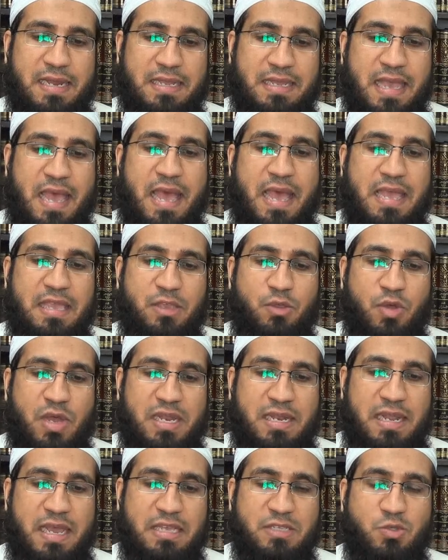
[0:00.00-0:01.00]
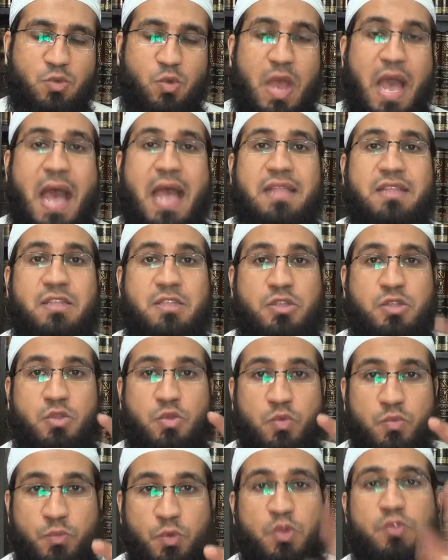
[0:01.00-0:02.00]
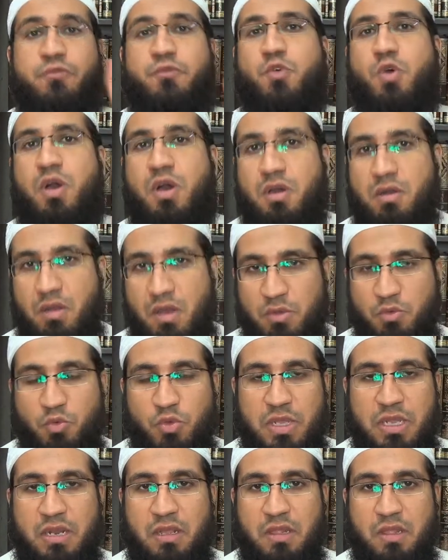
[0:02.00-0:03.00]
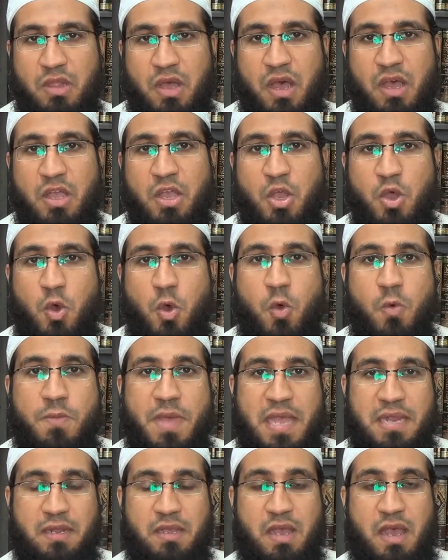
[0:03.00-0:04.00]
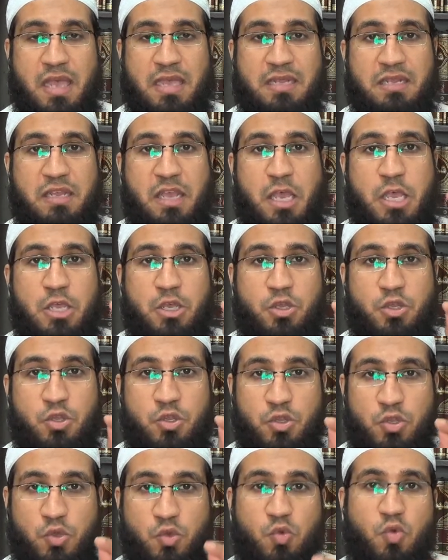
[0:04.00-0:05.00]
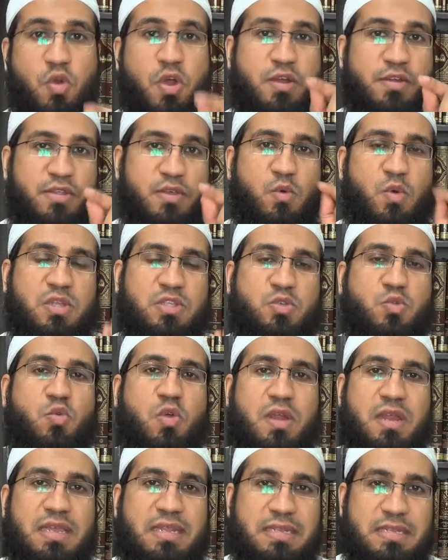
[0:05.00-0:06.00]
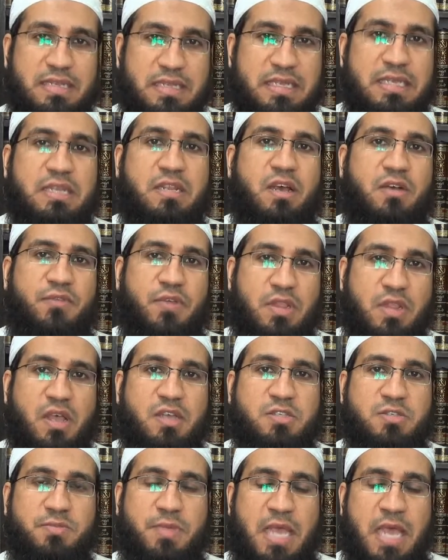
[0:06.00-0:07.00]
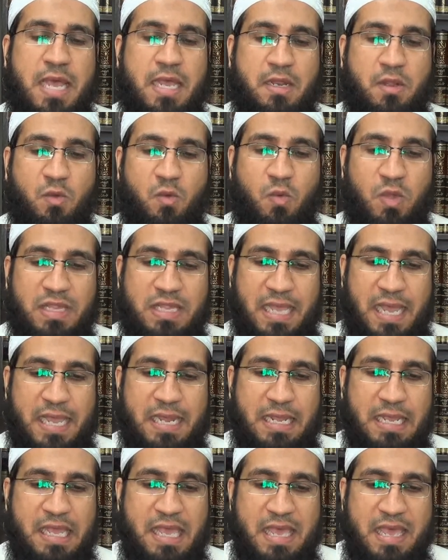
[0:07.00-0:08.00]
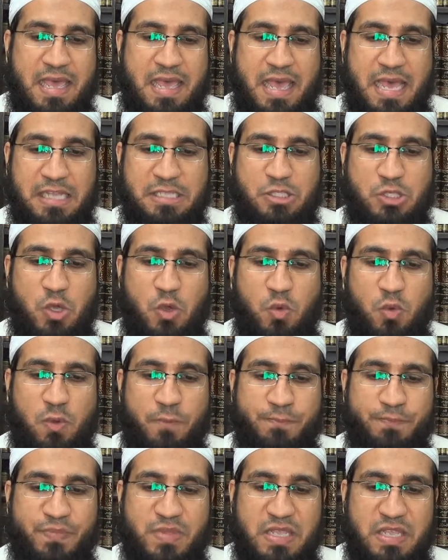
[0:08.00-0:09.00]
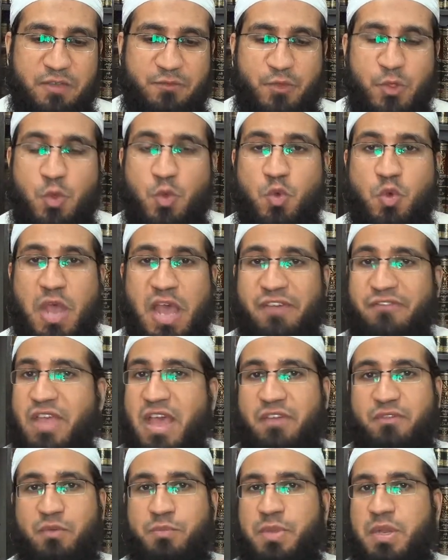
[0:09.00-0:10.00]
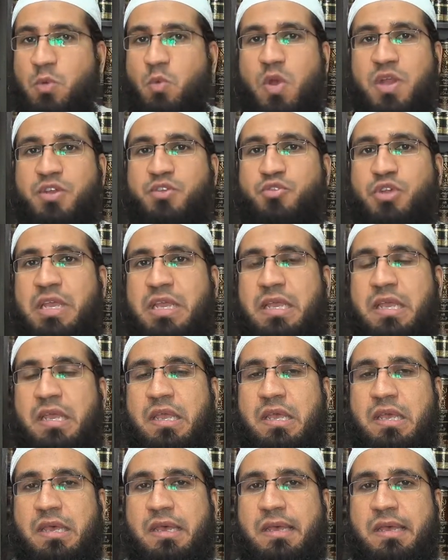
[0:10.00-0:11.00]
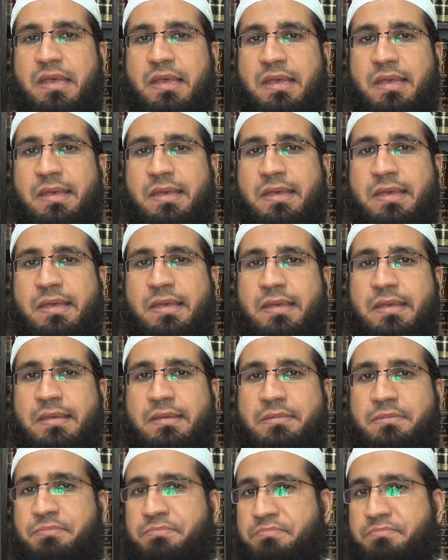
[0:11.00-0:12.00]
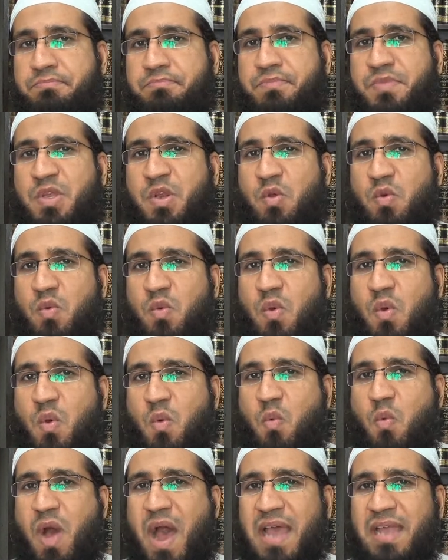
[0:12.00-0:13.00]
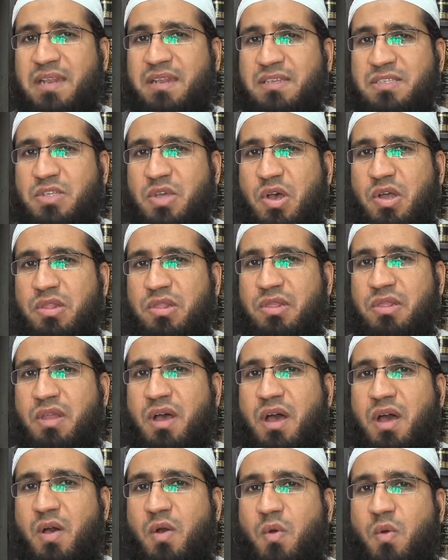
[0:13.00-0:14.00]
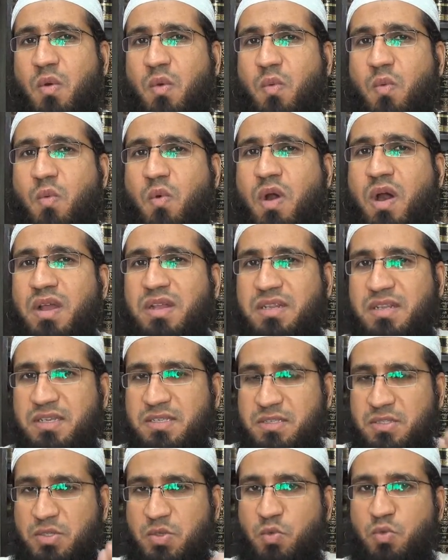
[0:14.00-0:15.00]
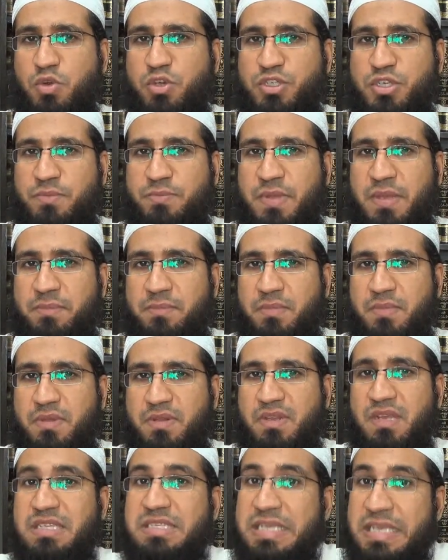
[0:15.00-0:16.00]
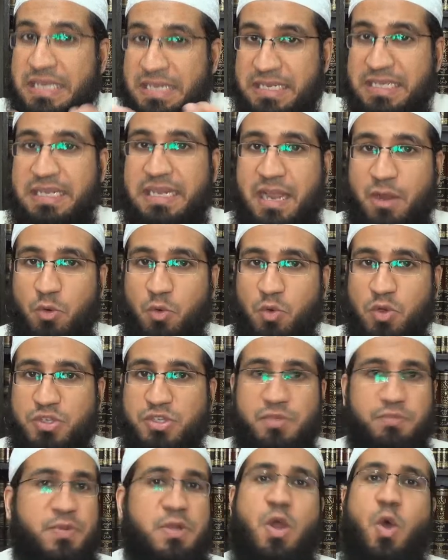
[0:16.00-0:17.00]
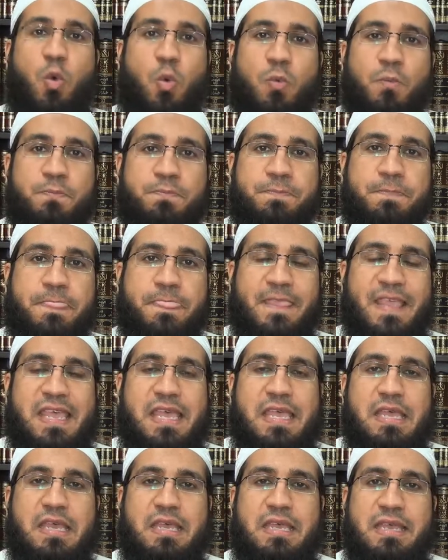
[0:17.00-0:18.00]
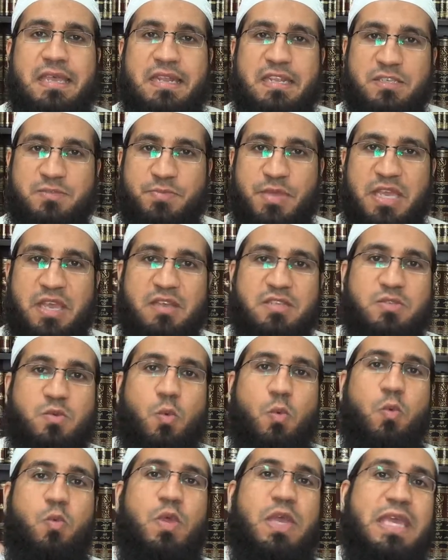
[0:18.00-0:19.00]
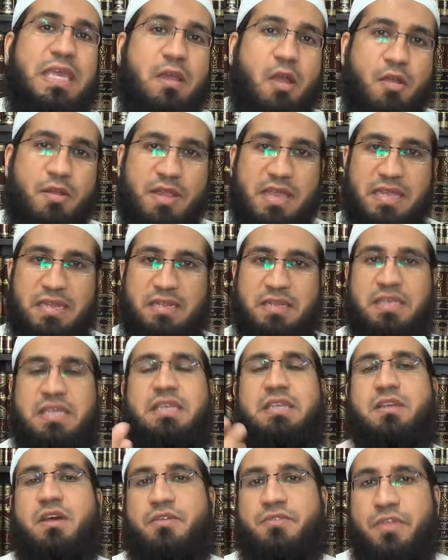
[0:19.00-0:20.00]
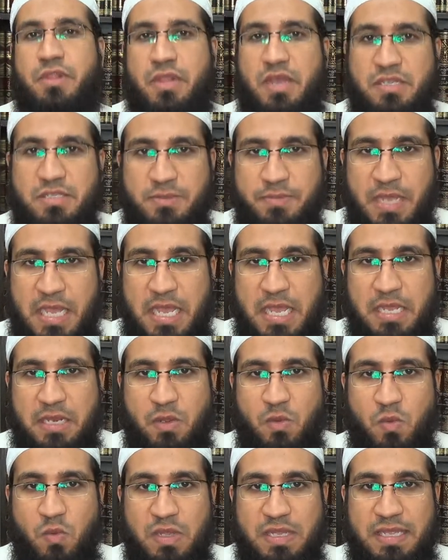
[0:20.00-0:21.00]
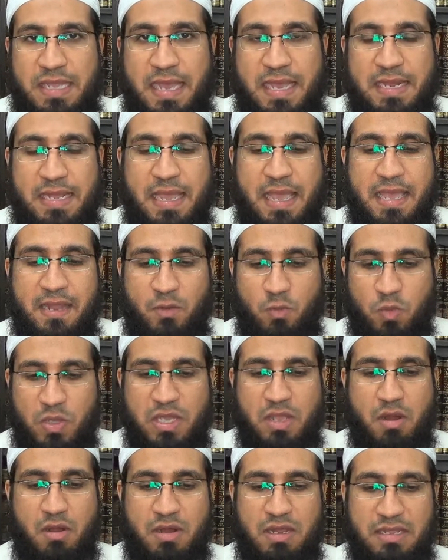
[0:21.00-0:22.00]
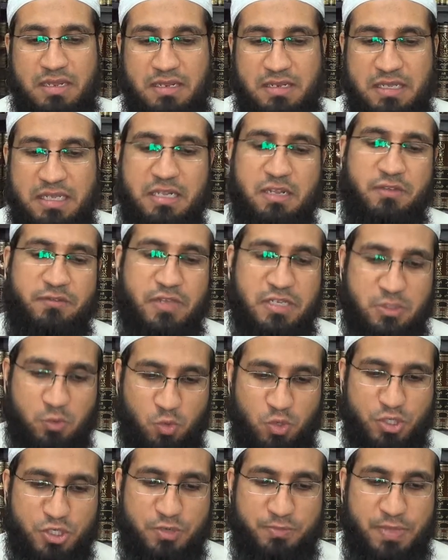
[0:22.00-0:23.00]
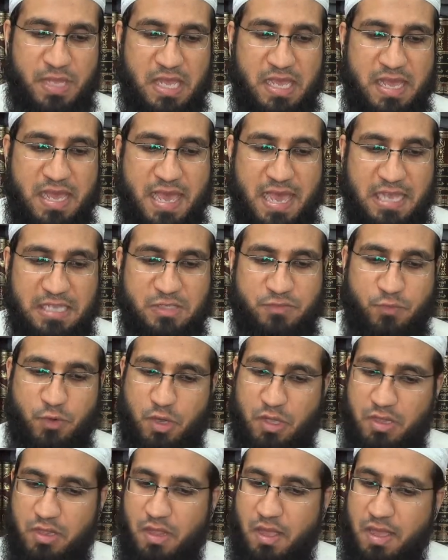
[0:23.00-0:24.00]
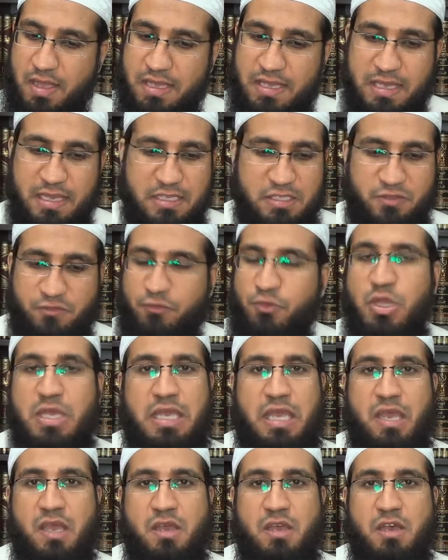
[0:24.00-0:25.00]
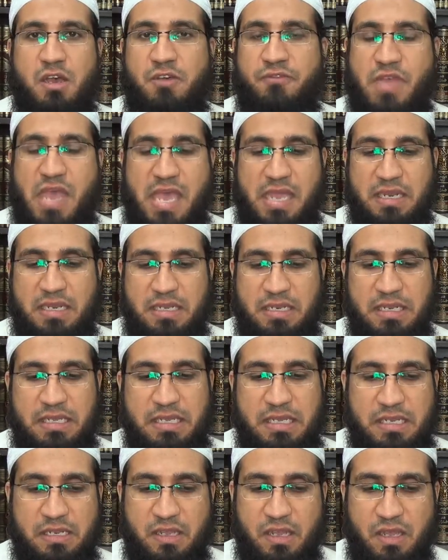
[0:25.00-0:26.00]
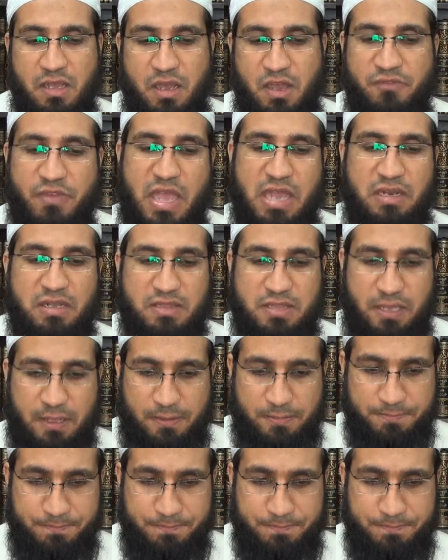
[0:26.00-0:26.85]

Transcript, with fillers: Ya ayyuhan nasu antumul fuqara'u ila Allah. O mankind, you are the ones who are in need of Allah subhanahu wa ta'ala. And so, if you have ever been wondering, why does Allah want us to worship Him? Does He need our worship? No. It is because we are in need of Allah subhanahu wa ta'ala, and we are in need of His worship. As for Allah, He is free of any need of anything.